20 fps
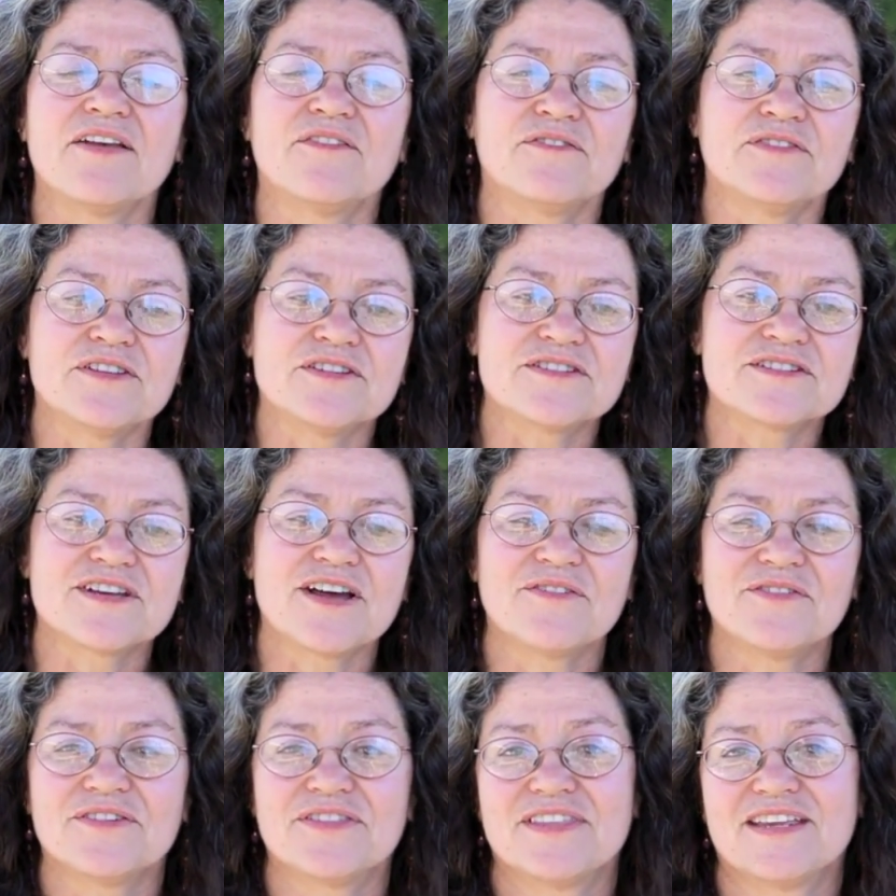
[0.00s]

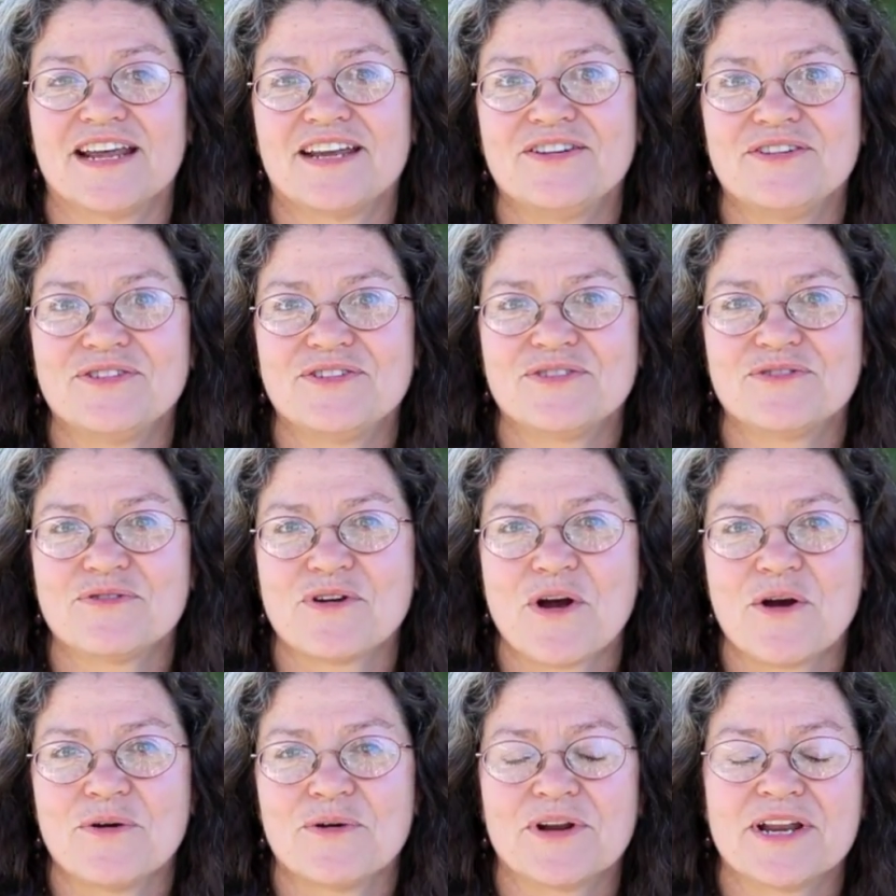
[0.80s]
discovered that I knew
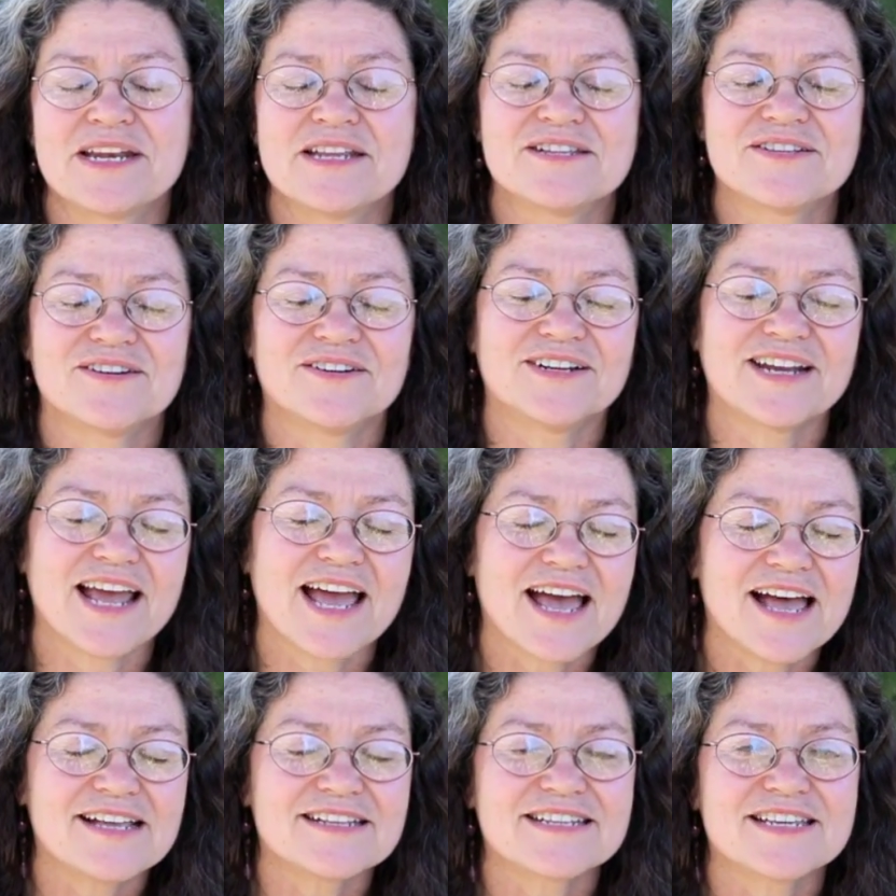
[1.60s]
tarot and started
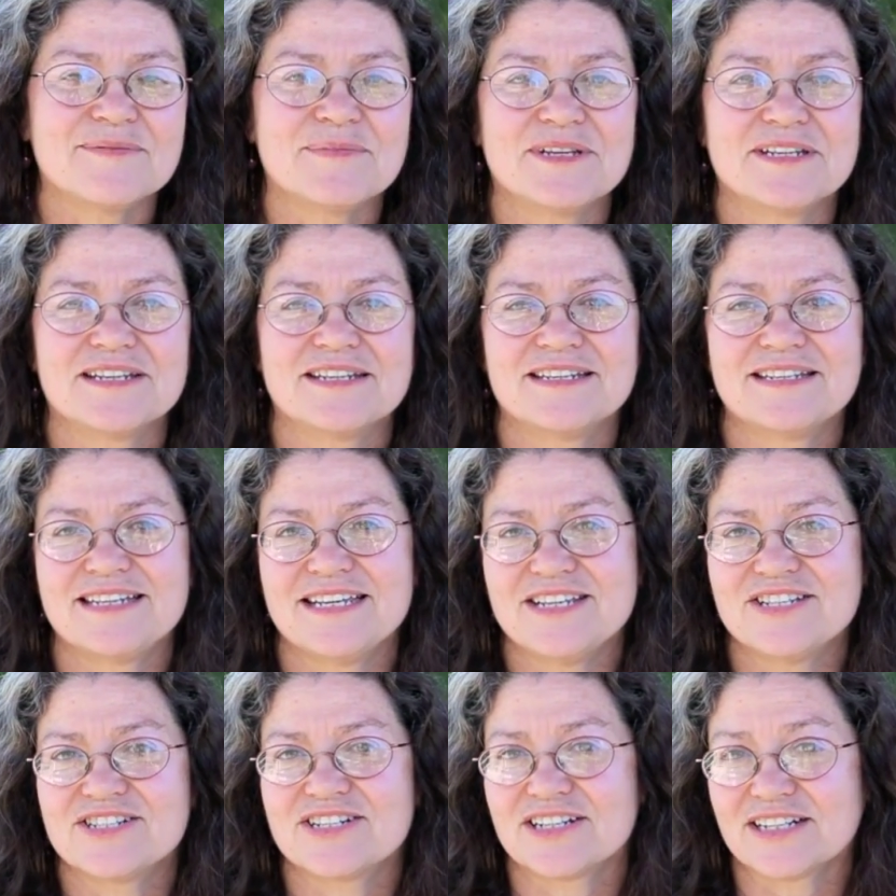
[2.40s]
asking me to
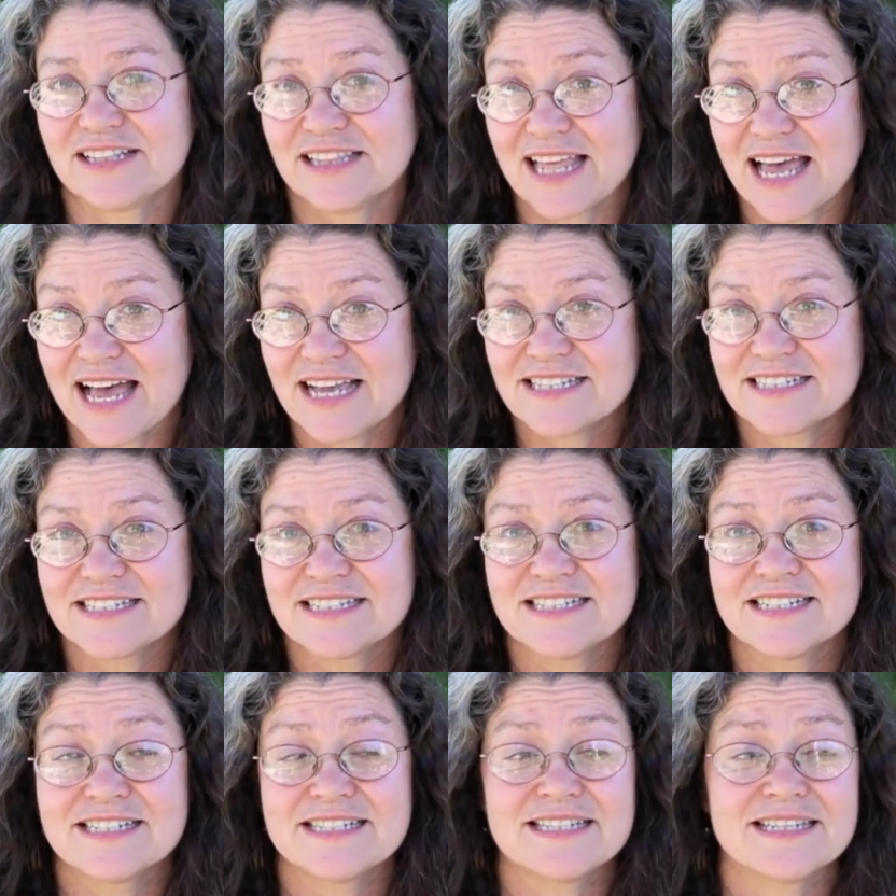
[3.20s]
teach
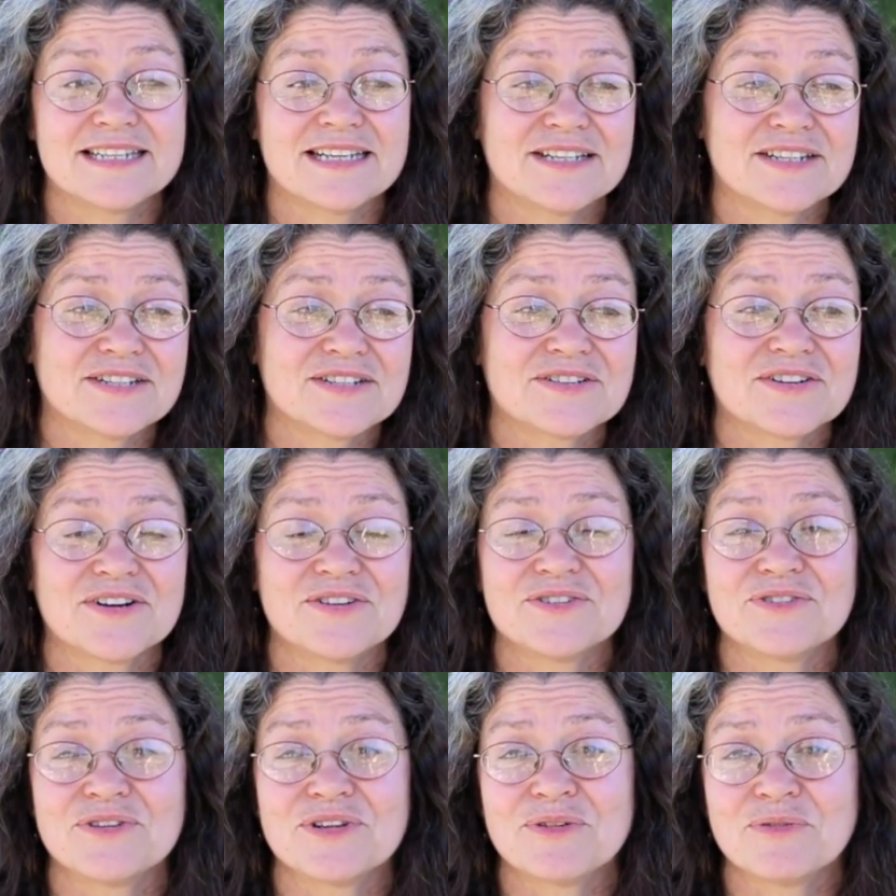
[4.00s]
classes and then to
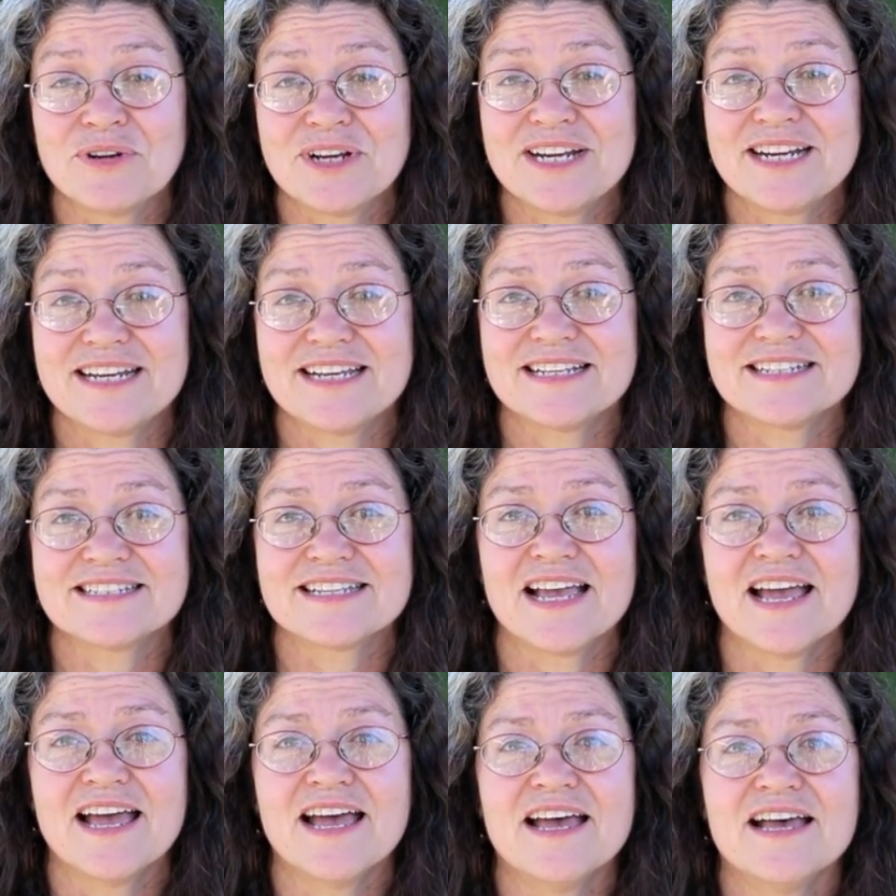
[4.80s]
start doing readings.
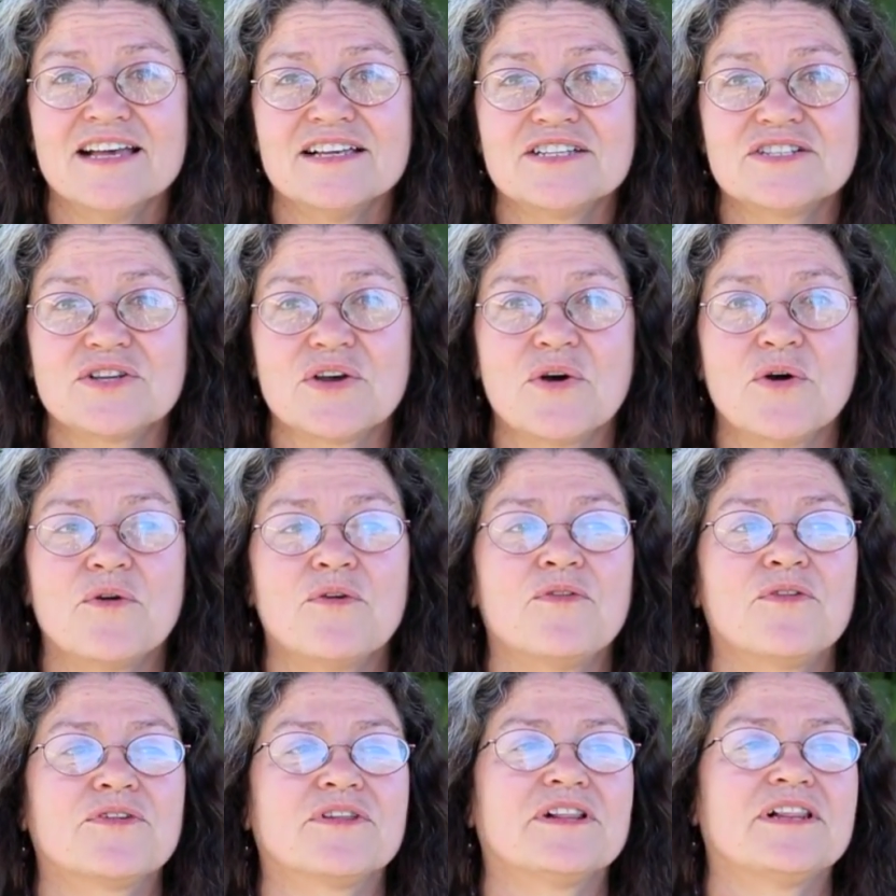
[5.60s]
So
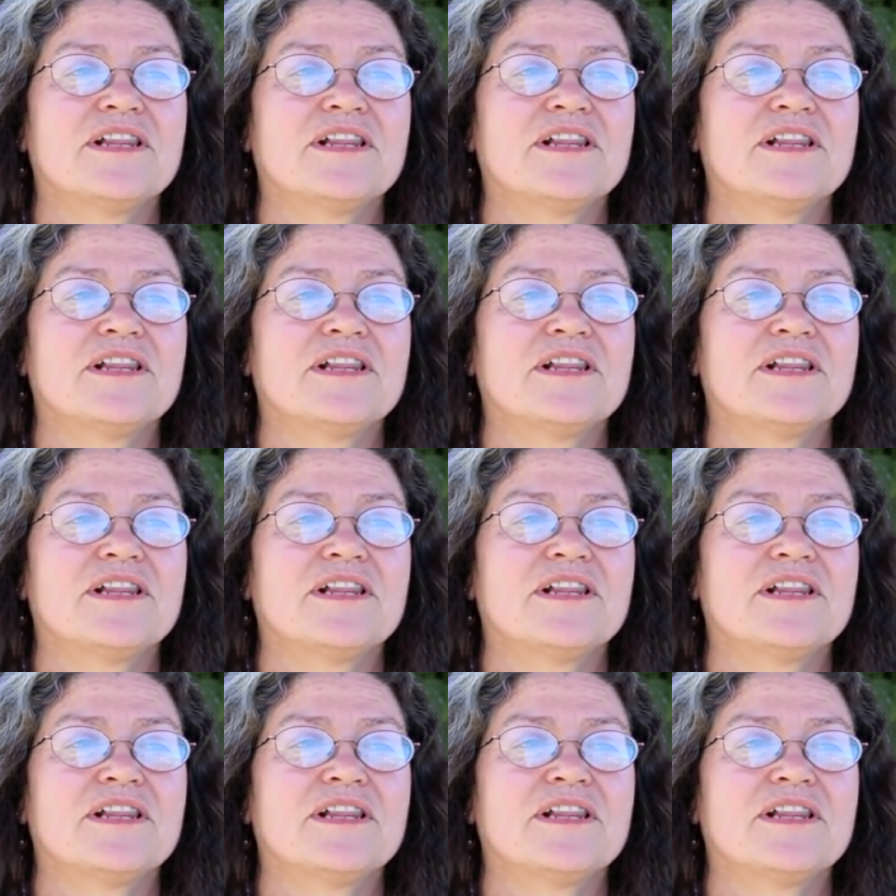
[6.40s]
for the